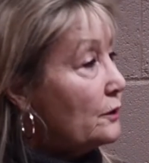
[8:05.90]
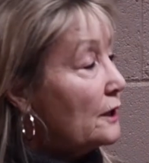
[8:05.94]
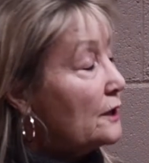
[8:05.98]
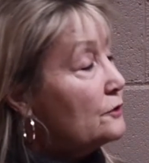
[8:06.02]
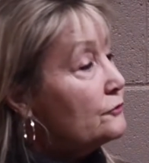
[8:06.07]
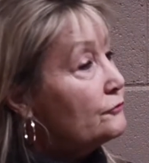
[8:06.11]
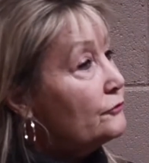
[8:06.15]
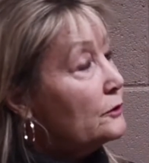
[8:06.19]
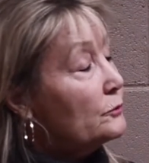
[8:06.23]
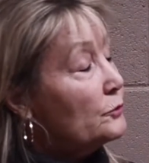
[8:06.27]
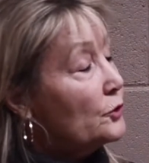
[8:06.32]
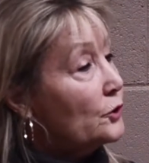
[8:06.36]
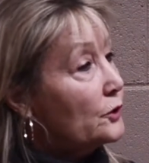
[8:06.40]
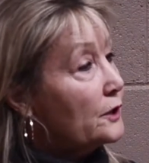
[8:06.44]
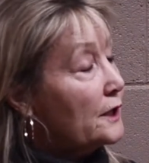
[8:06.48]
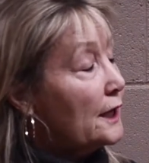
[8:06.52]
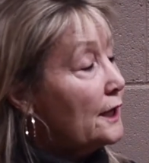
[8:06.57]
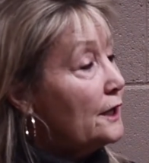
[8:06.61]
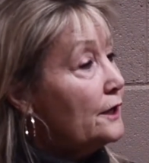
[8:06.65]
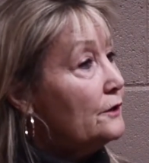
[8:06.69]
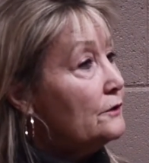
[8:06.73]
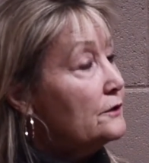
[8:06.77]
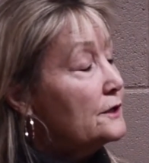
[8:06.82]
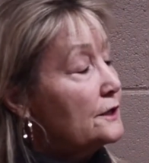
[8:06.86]
She went from
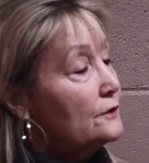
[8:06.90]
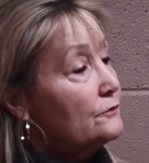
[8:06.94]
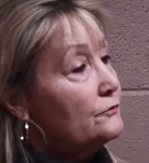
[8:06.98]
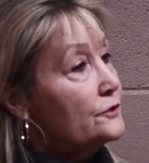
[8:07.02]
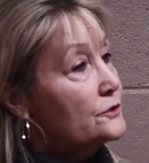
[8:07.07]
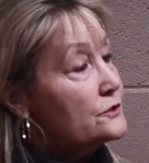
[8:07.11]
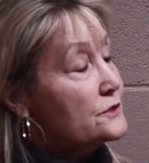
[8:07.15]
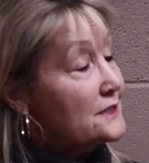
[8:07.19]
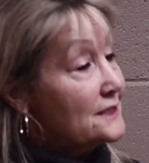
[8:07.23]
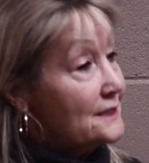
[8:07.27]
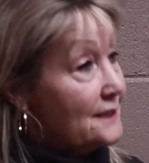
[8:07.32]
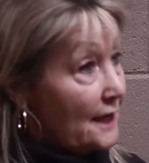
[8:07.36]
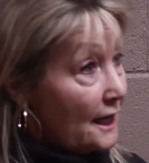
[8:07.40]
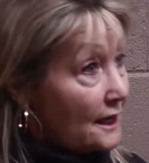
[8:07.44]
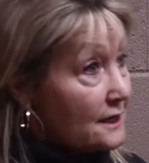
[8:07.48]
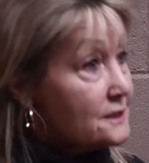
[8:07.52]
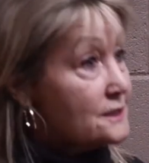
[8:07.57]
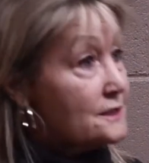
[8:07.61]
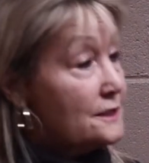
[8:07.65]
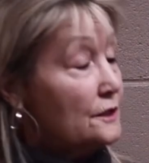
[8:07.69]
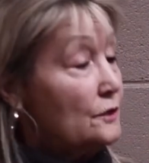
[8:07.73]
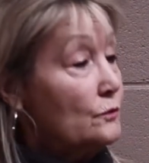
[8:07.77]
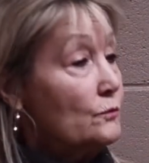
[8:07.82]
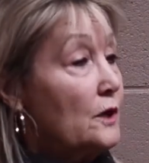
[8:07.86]
her caregivers
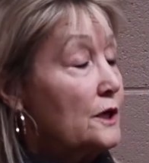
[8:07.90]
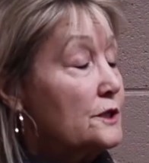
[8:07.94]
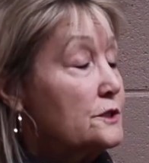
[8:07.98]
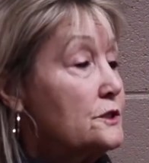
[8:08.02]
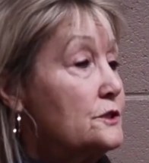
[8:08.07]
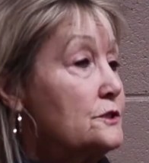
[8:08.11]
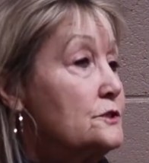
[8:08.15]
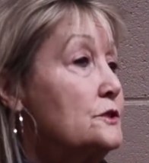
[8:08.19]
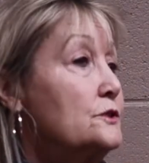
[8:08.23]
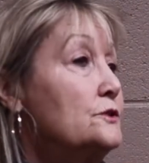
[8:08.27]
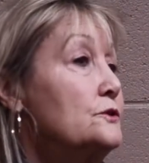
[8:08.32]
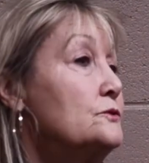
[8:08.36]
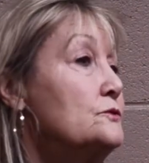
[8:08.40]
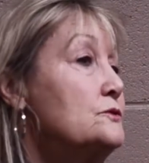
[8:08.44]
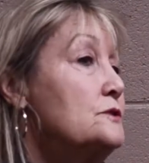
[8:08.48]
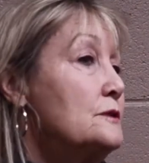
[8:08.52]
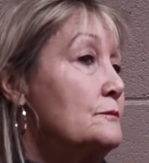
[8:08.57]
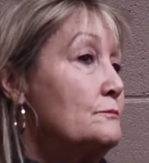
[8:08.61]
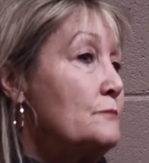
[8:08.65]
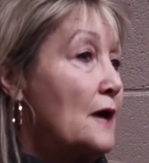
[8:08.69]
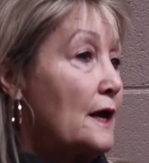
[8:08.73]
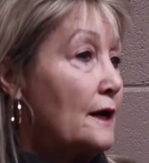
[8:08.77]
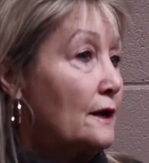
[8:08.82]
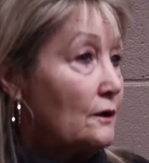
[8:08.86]
guessing what to
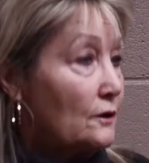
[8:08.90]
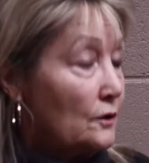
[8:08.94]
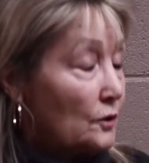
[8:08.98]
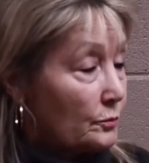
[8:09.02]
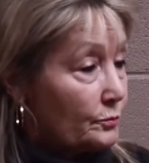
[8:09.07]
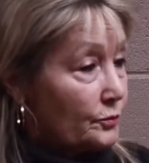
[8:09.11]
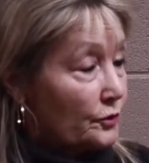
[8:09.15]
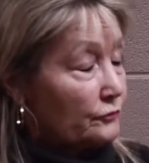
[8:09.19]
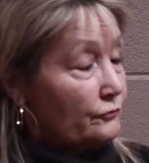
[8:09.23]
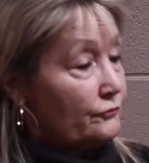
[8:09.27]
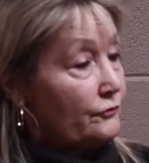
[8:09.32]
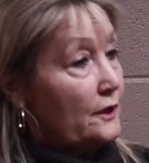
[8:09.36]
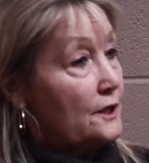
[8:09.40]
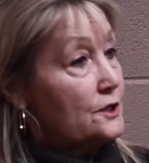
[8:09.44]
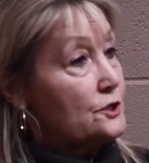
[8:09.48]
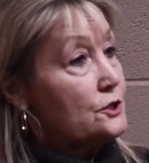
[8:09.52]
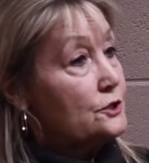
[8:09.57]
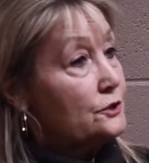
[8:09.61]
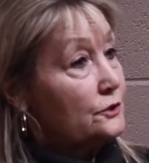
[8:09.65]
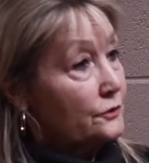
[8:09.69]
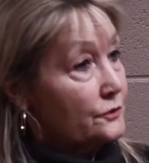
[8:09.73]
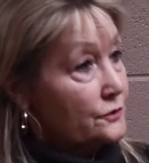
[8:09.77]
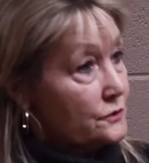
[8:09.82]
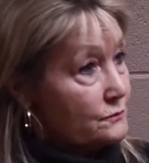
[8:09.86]
do to medical
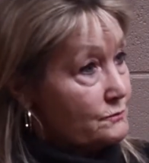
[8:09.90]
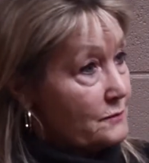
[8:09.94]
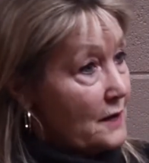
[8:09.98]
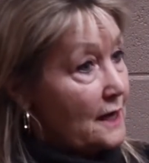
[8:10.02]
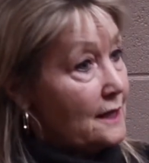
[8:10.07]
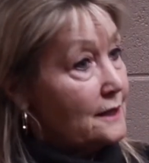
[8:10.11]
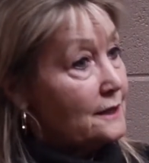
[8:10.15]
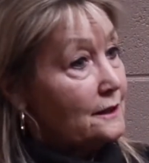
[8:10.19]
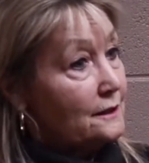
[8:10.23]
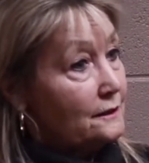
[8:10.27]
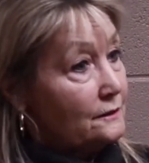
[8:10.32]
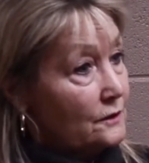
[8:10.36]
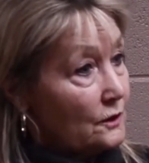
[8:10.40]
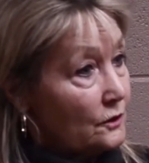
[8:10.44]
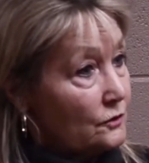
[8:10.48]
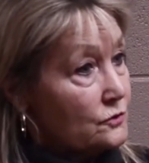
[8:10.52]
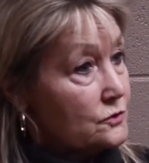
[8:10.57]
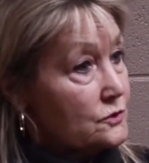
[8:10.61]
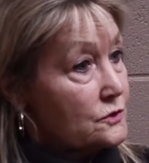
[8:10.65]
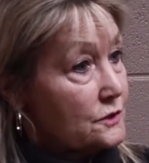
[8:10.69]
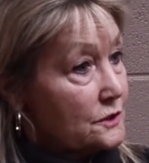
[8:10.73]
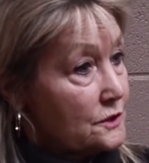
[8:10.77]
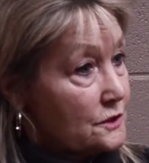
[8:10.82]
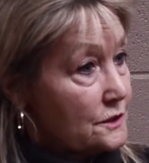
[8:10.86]
professionals
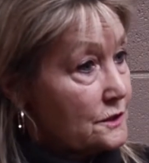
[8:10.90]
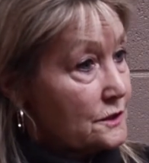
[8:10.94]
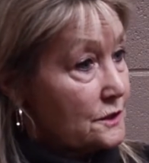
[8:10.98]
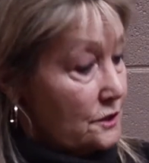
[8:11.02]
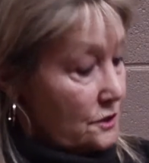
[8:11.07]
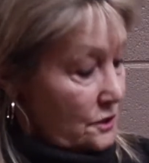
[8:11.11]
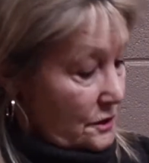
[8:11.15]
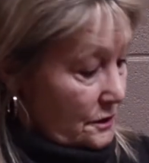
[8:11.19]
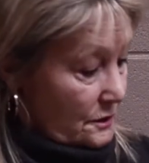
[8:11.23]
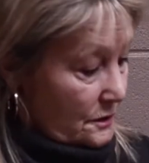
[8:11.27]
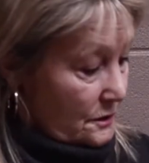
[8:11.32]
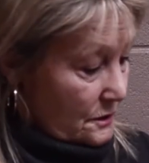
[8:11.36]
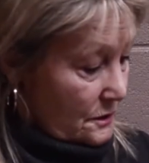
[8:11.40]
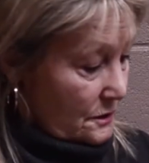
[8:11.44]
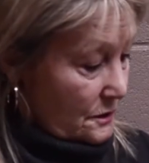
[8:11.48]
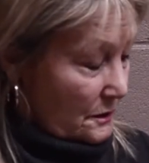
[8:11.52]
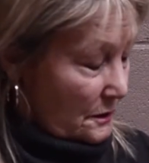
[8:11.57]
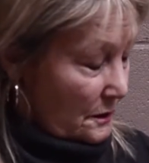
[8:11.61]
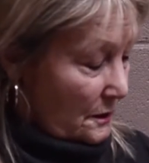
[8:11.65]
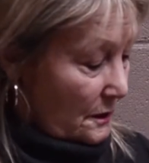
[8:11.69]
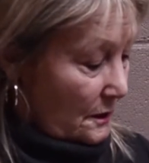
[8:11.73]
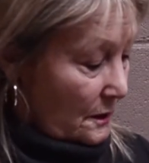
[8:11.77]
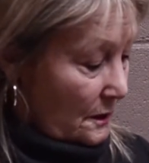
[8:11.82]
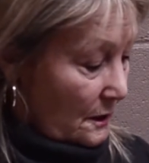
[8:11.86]
making those
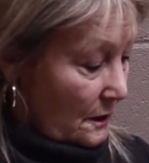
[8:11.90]
decisions.